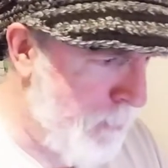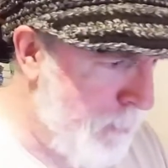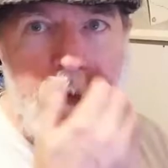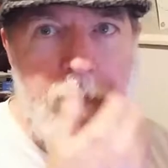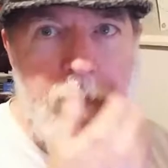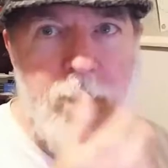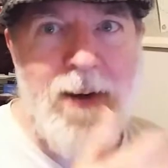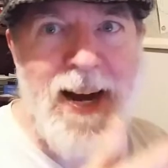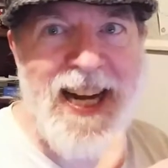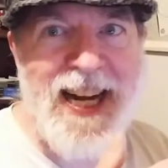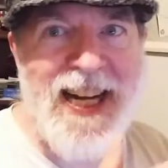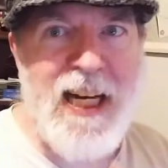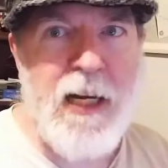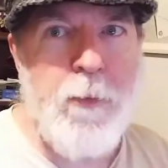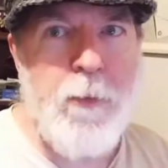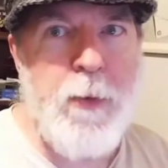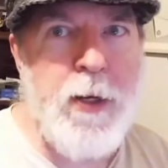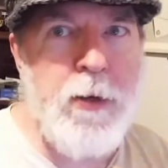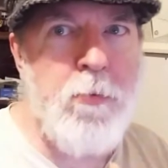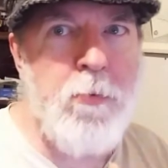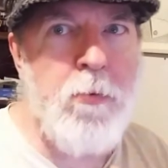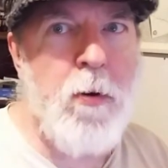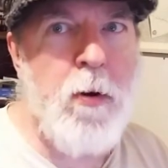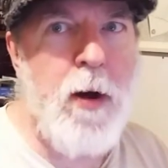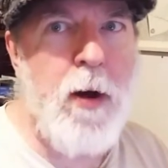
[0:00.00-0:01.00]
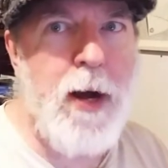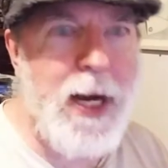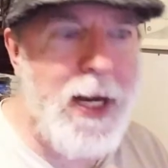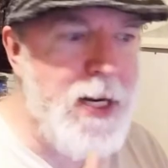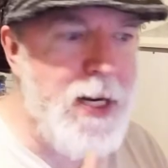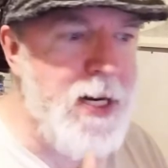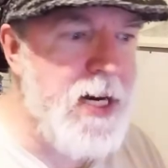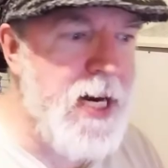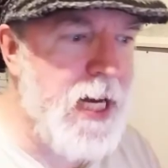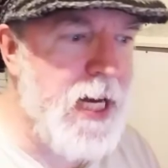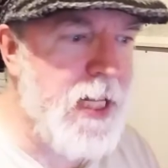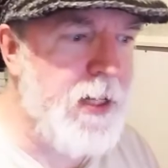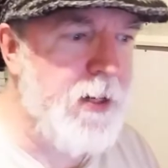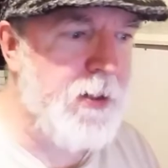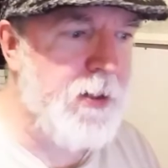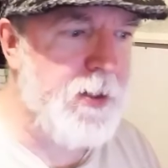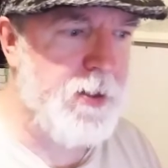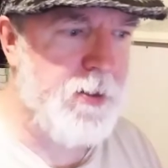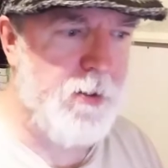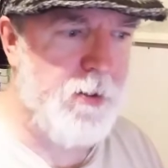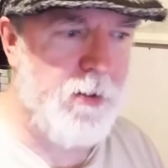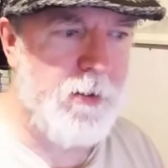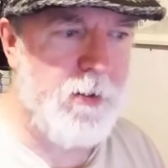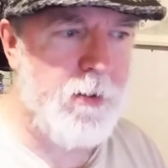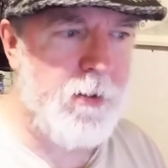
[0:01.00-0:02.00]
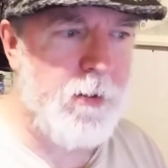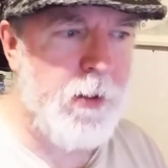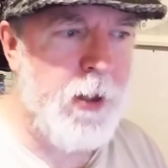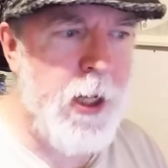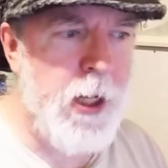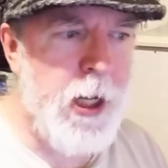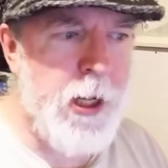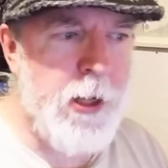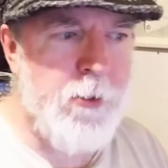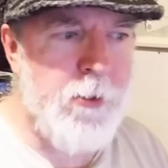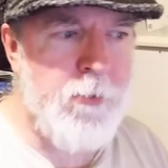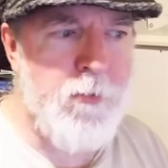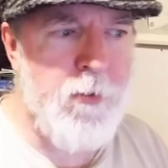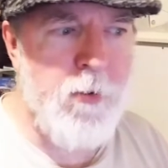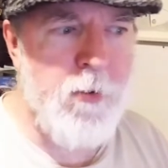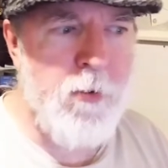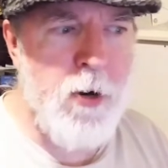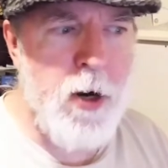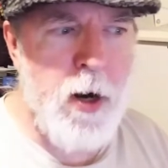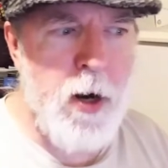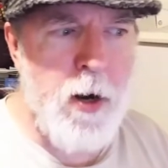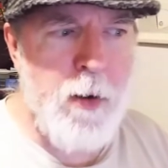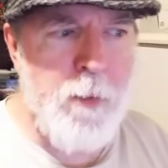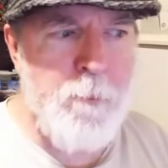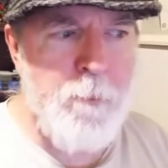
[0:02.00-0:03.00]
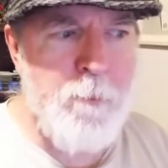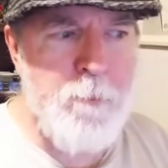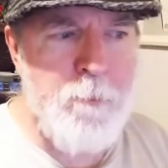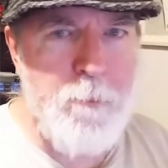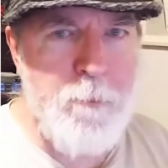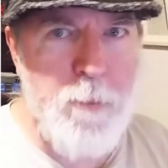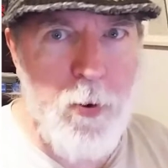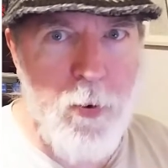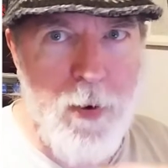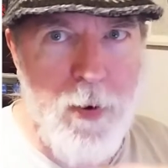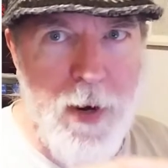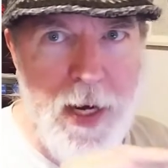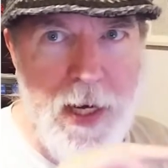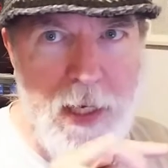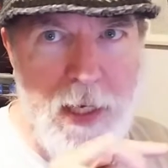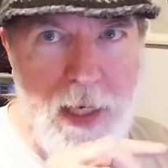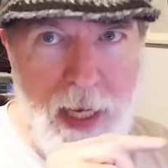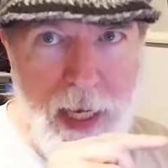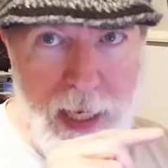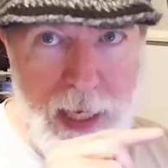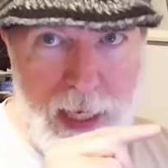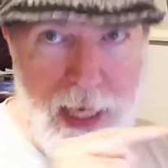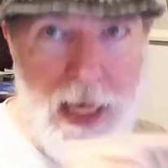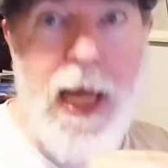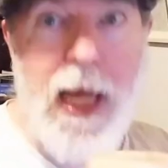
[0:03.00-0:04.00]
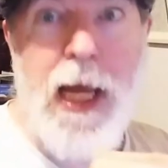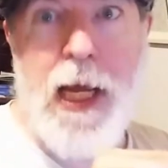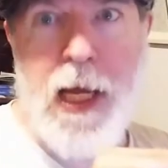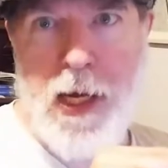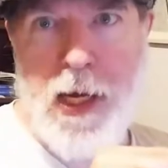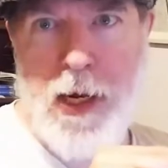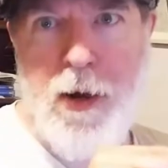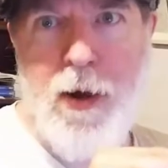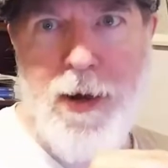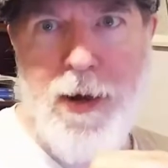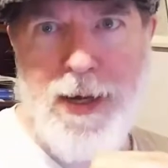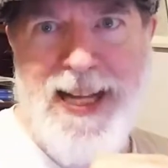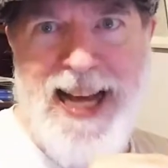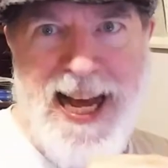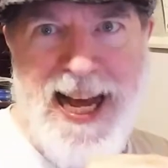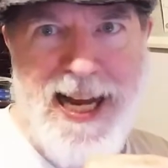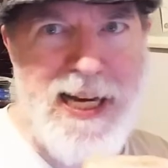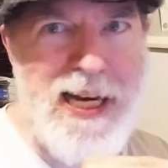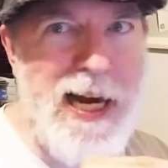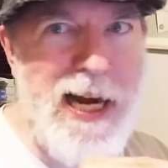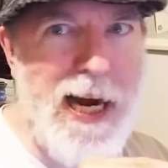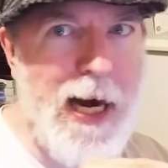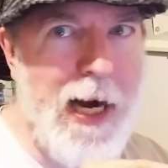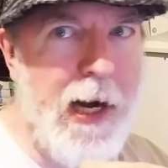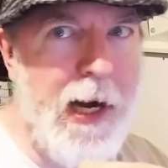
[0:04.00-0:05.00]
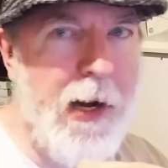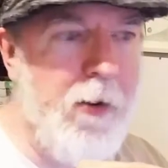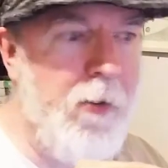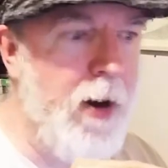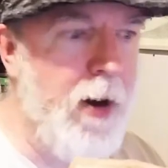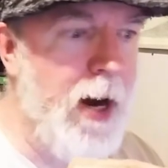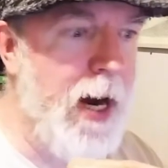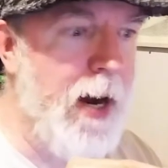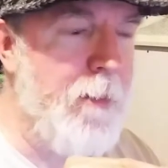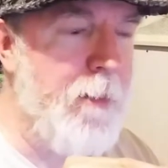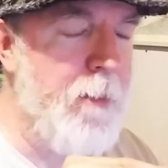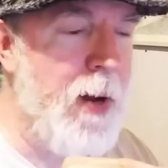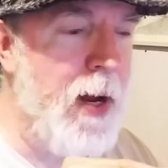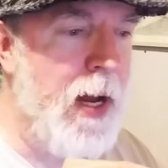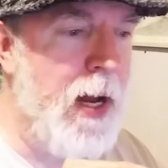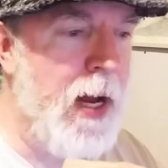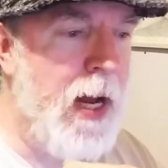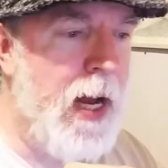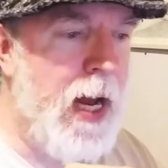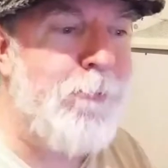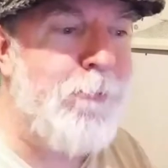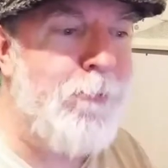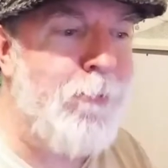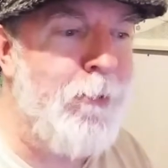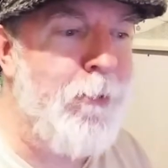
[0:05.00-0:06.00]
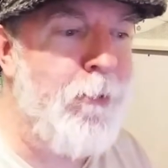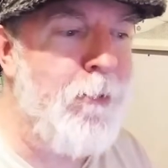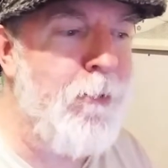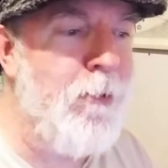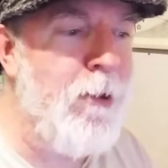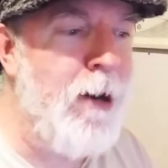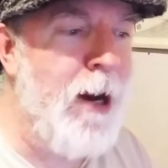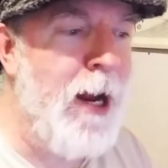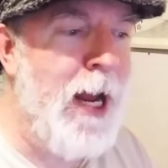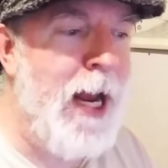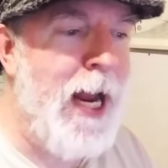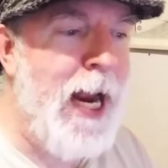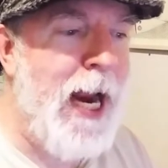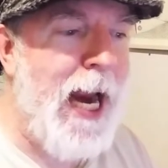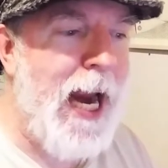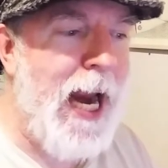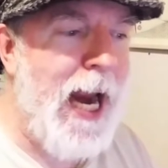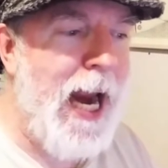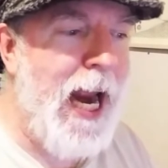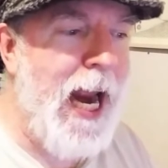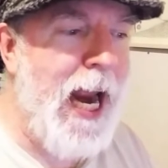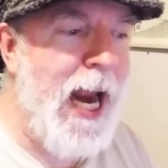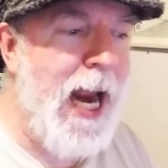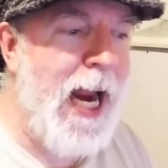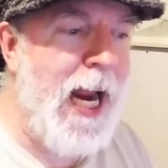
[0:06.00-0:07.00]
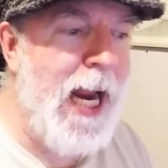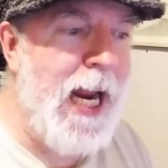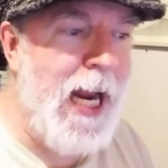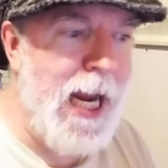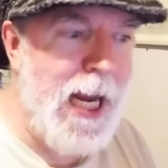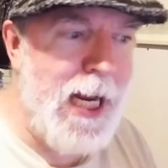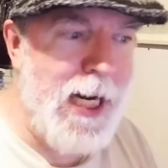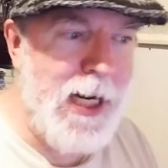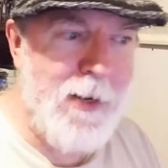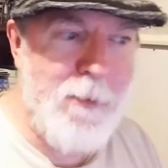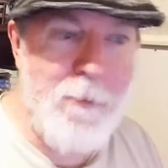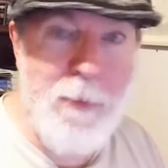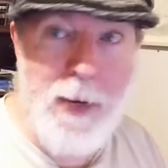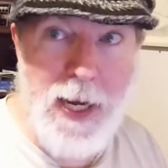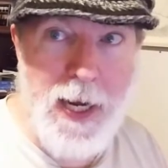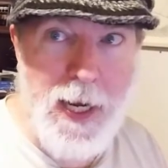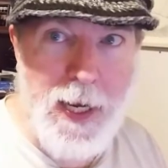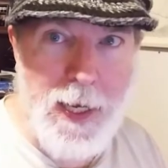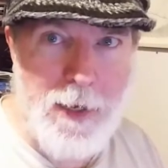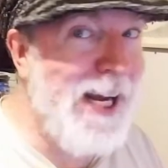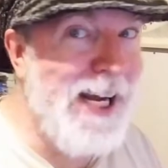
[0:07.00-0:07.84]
Finally, we draw another circle through point E on that diagram through A and B.